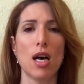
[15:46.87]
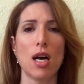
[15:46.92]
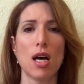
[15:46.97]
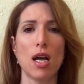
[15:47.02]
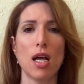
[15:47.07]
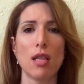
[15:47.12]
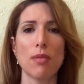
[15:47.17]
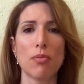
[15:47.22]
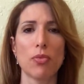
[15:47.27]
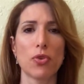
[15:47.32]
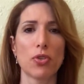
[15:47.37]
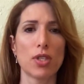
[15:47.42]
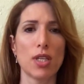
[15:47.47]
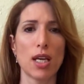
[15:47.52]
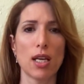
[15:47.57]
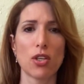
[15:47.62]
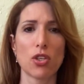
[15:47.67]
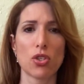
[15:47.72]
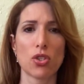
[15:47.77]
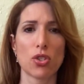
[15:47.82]

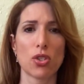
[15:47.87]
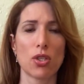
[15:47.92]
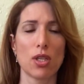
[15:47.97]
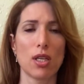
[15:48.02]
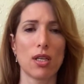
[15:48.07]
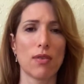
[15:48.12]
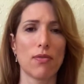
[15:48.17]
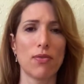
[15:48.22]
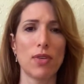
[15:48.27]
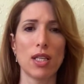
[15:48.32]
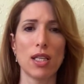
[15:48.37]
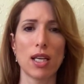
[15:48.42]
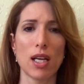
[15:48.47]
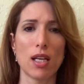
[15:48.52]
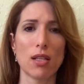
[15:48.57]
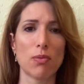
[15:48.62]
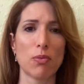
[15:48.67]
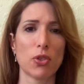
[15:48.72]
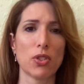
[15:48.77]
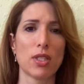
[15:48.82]
unprotection, uh, feeling
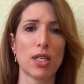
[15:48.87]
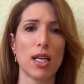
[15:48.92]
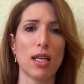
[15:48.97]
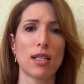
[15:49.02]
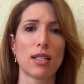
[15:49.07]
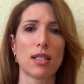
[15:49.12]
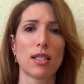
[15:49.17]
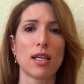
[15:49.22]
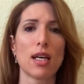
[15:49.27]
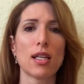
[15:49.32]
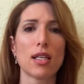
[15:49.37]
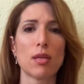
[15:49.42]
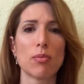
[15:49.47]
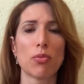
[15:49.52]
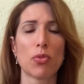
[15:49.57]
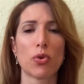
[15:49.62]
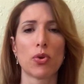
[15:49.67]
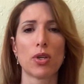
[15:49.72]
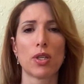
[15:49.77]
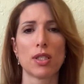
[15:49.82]
unprotected,
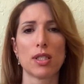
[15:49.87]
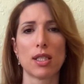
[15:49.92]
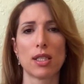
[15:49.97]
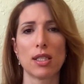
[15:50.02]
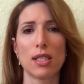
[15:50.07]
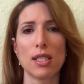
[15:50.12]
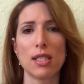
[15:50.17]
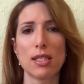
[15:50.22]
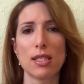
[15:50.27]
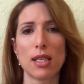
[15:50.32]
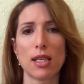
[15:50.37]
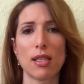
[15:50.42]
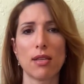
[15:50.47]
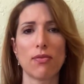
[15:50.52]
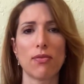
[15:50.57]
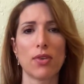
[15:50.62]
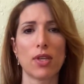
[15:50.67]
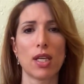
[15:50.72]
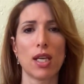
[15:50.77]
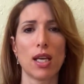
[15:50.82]
unimportant,
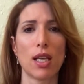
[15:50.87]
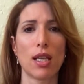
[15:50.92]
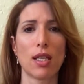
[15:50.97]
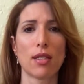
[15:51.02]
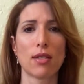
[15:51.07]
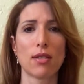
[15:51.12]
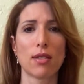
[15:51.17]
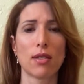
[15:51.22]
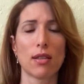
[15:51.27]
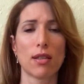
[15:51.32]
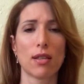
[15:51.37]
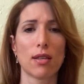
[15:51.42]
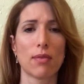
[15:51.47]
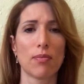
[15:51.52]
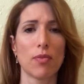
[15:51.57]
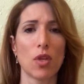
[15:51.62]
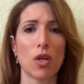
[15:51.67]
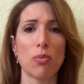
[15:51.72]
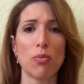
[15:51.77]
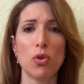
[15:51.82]
insignificant, uh,
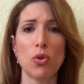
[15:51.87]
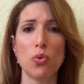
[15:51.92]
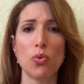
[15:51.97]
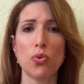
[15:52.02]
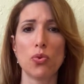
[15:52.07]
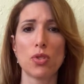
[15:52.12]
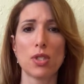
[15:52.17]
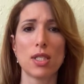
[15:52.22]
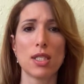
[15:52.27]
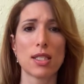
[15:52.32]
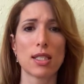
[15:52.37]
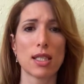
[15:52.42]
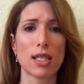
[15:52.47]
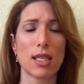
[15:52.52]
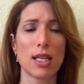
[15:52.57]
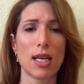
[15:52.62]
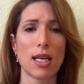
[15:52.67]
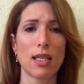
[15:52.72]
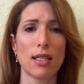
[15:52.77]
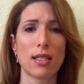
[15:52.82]
abused,
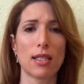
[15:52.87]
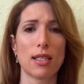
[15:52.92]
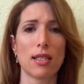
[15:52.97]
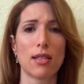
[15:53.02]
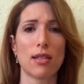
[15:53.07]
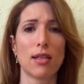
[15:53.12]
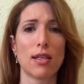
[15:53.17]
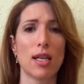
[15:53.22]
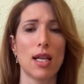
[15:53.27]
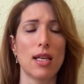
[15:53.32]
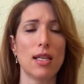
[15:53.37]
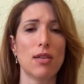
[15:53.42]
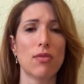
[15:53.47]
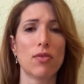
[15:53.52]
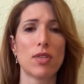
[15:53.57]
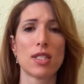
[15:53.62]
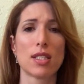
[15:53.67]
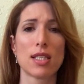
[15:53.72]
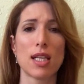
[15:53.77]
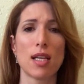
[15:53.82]
disconnected, any
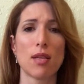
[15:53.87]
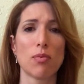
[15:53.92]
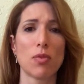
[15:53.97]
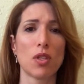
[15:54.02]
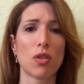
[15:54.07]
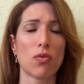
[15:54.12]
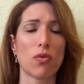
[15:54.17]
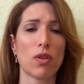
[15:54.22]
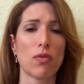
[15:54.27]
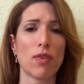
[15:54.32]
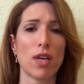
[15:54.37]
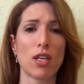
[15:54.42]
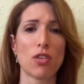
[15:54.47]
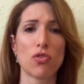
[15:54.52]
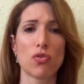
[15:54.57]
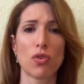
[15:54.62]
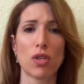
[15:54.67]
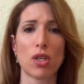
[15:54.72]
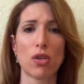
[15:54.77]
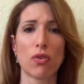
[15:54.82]
resentment,
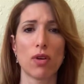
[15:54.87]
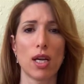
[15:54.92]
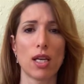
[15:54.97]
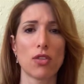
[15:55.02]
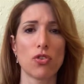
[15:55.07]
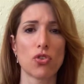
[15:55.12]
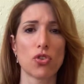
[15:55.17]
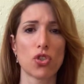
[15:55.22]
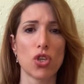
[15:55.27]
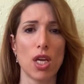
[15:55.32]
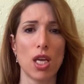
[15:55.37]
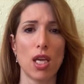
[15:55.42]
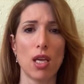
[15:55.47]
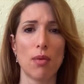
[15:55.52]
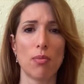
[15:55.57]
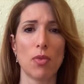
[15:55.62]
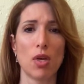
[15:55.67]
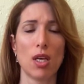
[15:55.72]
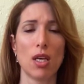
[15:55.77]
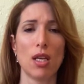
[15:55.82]
revenge, regret,
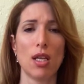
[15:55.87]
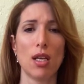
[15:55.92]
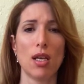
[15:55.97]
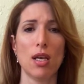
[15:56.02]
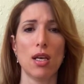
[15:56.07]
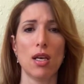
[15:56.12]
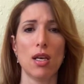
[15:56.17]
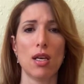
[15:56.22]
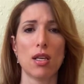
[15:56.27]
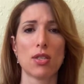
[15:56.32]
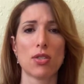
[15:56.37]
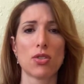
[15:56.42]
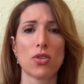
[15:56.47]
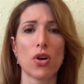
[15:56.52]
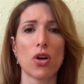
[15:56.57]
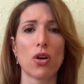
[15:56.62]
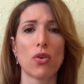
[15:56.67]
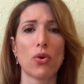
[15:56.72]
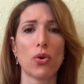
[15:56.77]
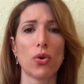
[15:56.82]
shame,
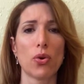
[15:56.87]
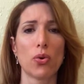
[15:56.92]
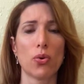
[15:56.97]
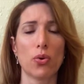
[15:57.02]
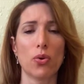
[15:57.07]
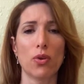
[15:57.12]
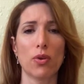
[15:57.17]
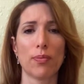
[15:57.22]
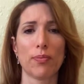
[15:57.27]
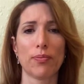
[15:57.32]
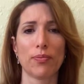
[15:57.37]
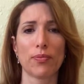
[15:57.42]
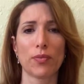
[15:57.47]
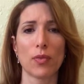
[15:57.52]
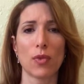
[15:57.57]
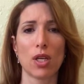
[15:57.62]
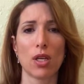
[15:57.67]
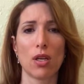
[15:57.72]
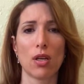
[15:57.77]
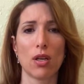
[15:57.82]
sorrow,
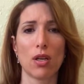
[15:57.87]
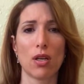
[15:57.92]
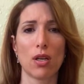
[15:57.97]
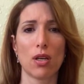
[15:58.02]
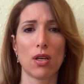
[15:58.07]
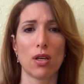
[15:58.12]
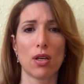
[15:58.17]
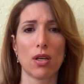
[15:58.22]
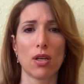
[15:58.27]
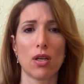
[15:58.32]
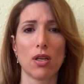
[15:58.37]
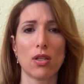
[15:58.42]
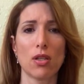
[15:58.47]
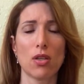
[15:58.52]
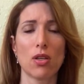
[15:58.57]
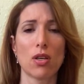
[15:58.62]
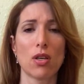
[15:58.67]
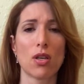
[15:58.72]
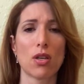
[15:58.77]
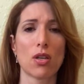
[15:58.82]
uh,
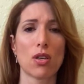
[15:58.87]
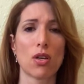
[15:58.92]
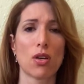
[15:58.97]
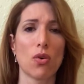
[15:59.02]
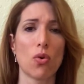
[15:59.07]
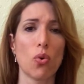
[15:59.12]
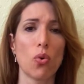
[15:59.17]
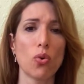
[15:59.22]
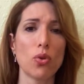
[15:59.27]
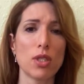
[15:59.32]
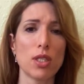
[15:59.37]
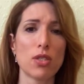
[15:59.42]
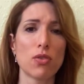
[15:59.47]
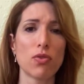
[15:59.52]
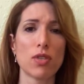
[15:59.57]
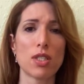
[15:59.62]
all these